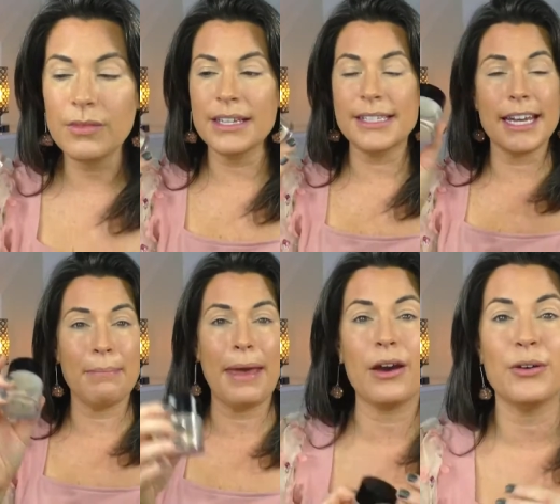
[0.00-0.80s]
Setting
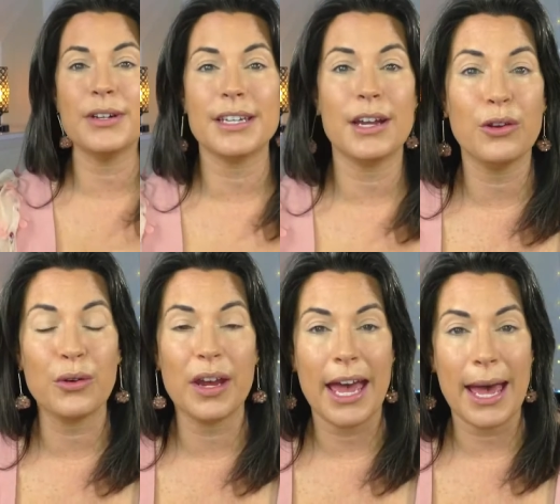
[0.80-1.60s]
powder is another
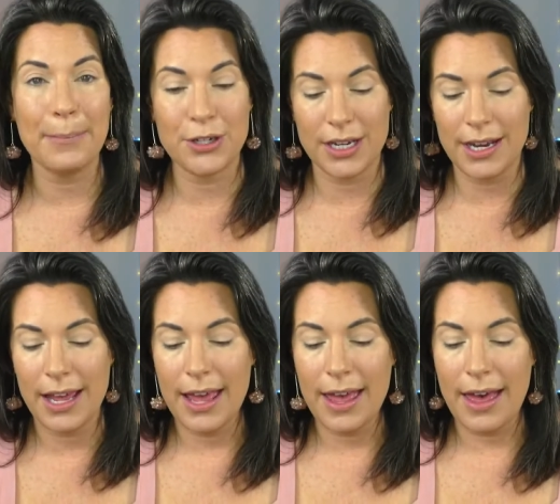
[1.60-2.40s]
great option,
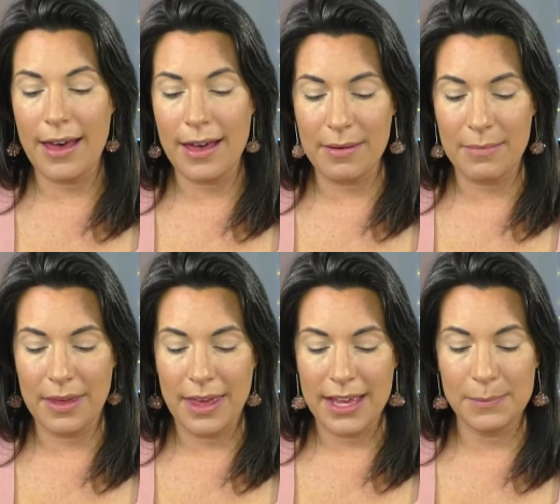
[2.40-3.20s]

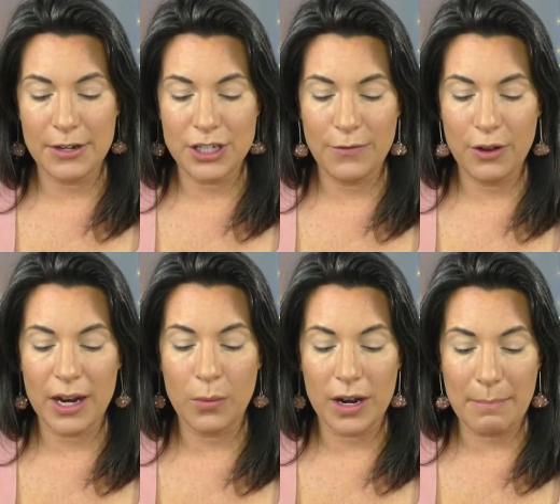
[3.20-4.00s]
especially if you
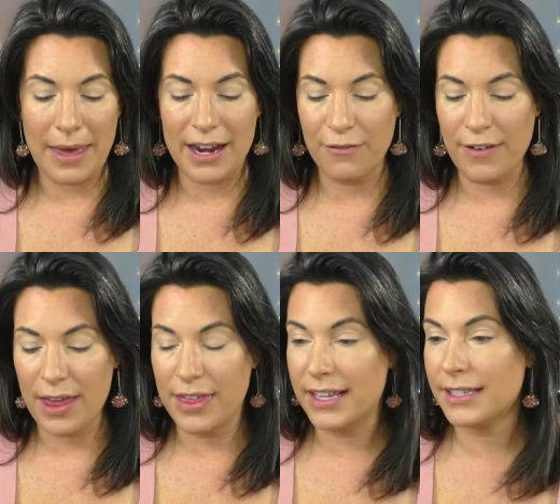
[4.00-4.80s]
kind of want to
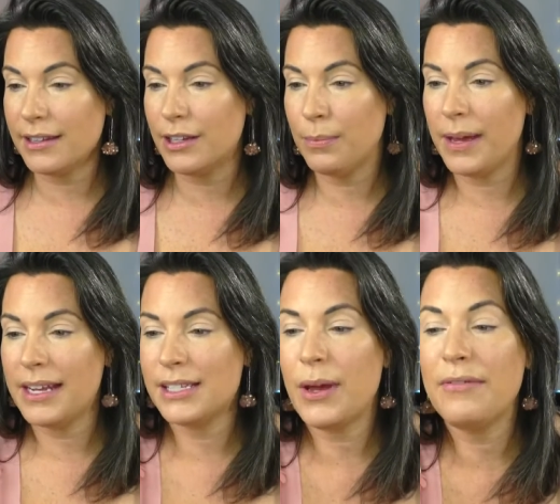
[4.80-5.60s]
mattify things a little
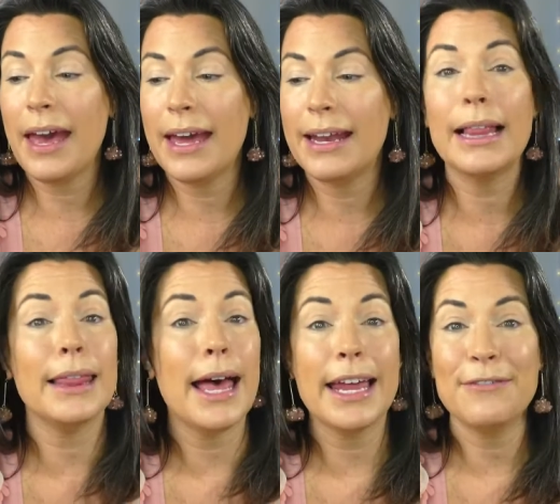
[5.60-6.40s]
bit. So I've got a
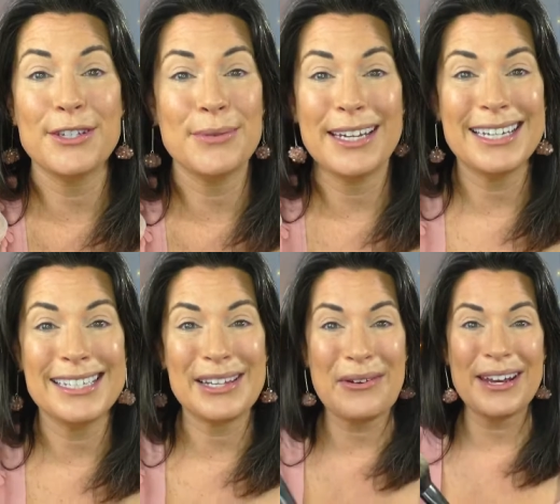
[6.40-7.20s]
lot of
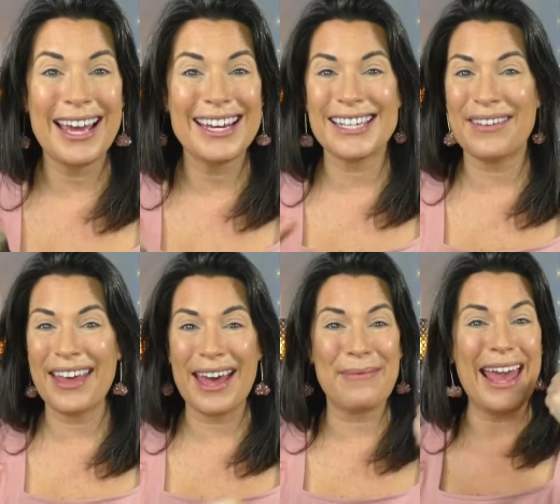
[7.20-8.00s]
dewiness going on as I've
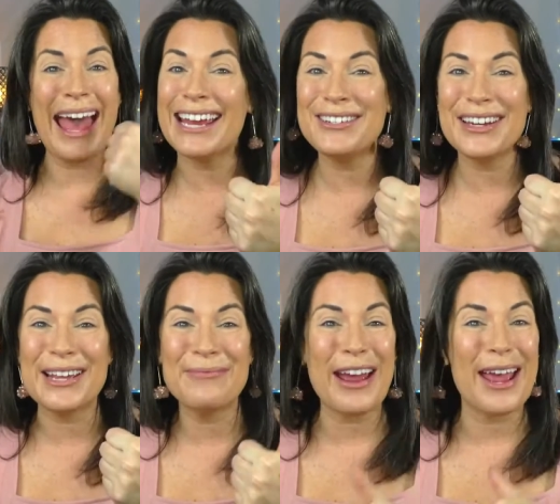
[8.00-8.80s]
got my
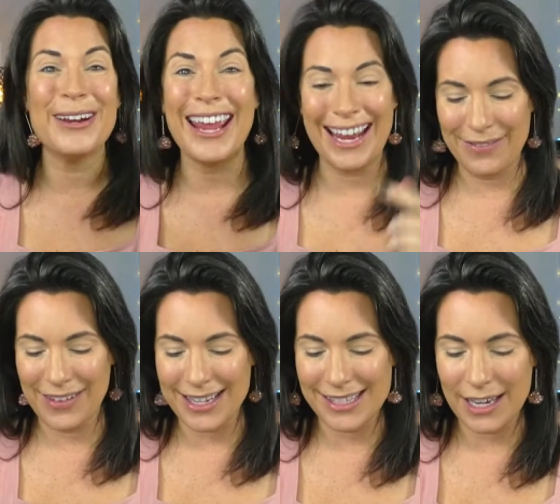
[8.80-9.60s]
hydrating primer and I've
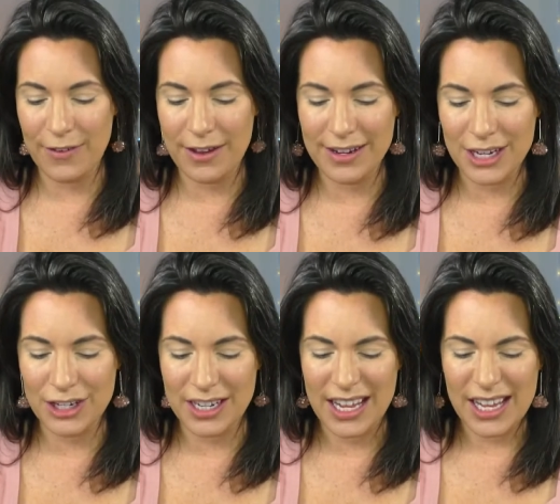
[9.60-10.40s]
got stick
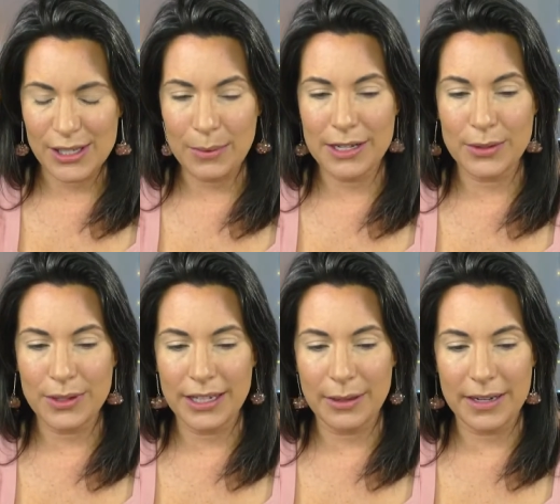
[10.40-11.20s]
foundation. So I'm going to do a
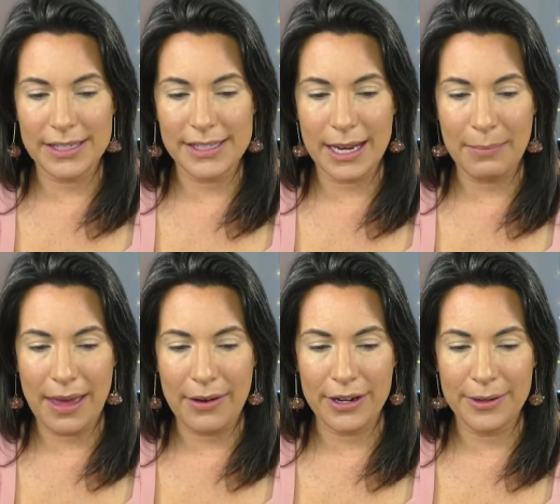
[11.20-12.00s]
little bit of setting
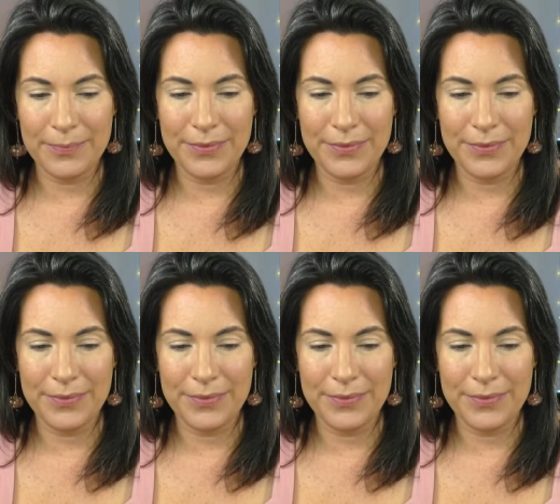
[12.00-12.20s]
powder.